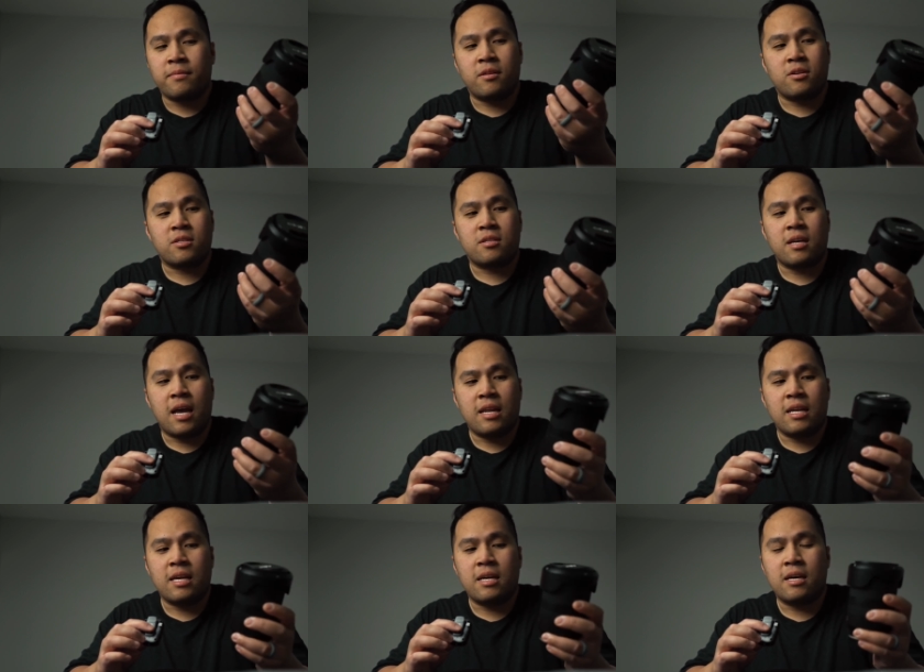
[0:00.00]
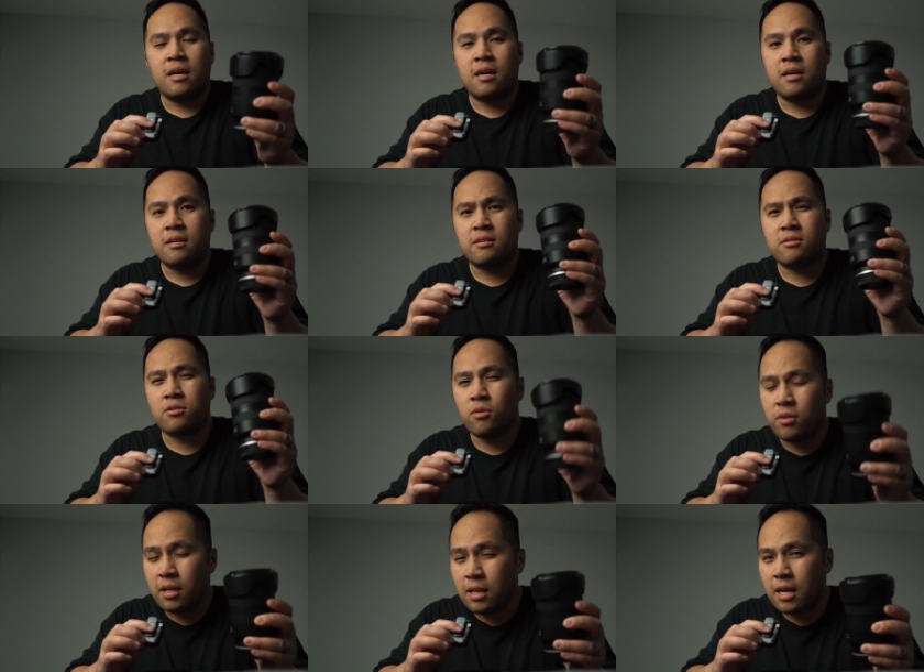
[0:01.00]
there's any
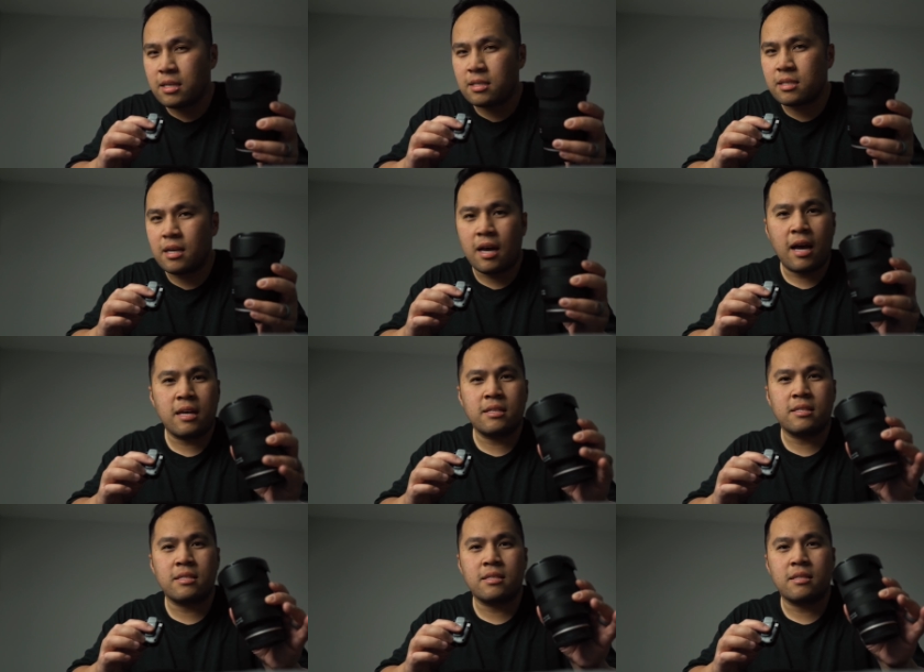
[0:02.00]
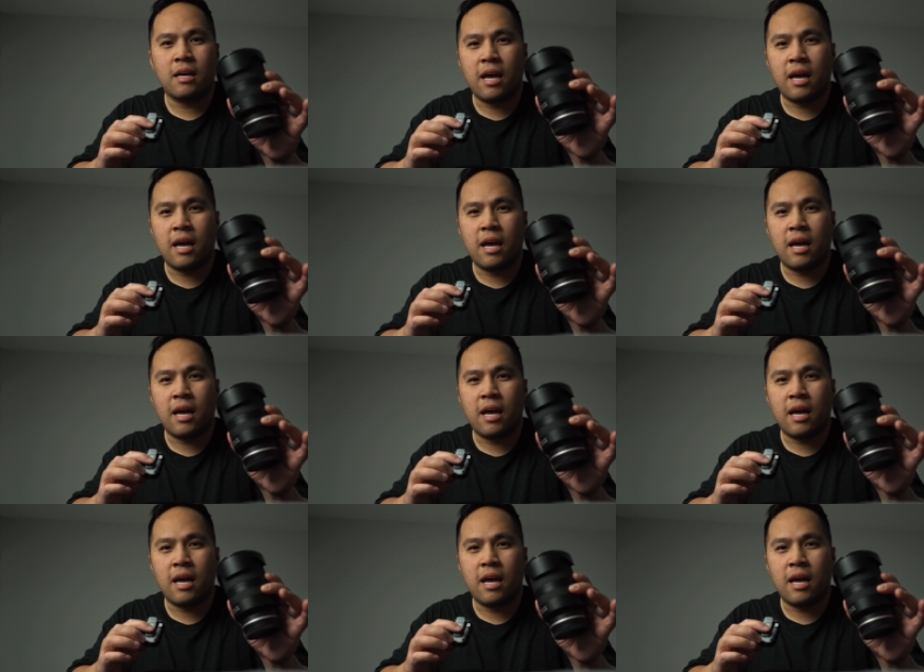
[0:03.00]
Sony lens that has